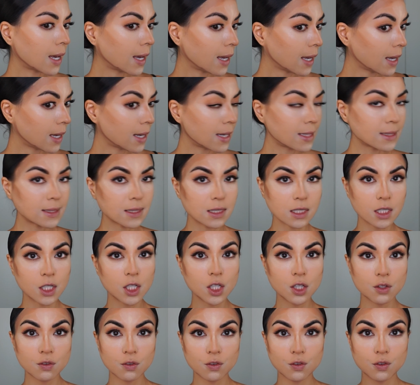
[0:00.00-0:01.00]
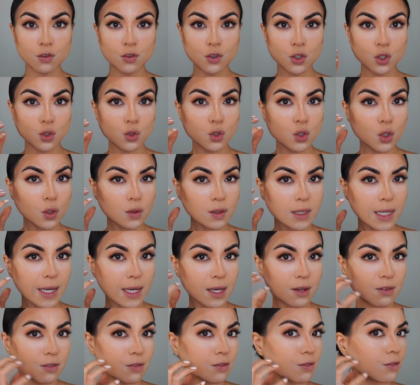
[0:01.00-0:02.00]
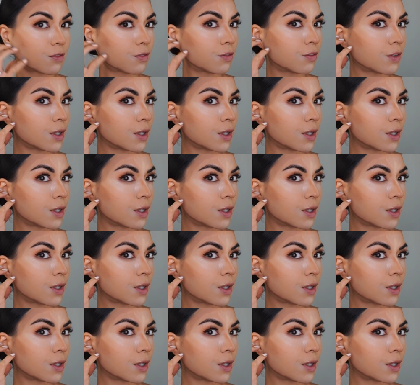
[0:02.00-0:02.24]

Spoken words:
And if you don't have